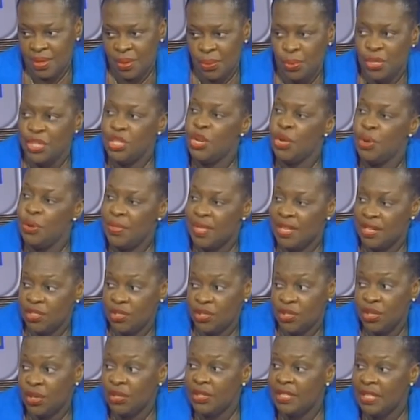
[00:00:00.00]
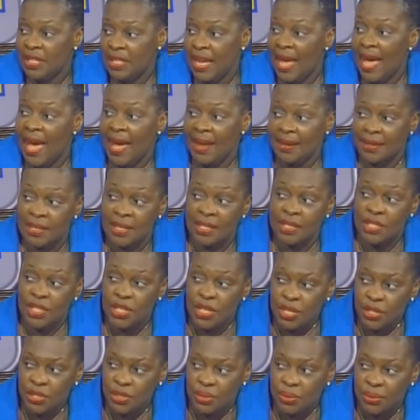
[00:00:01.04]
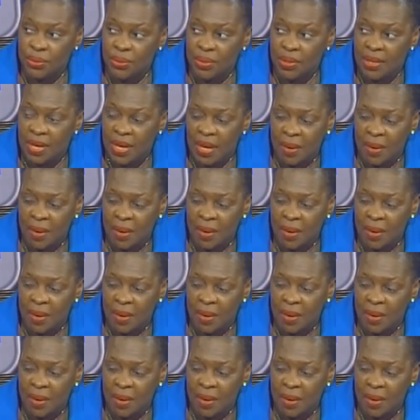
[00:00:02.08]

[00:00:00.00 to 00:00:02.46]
We know that it certainly can continue,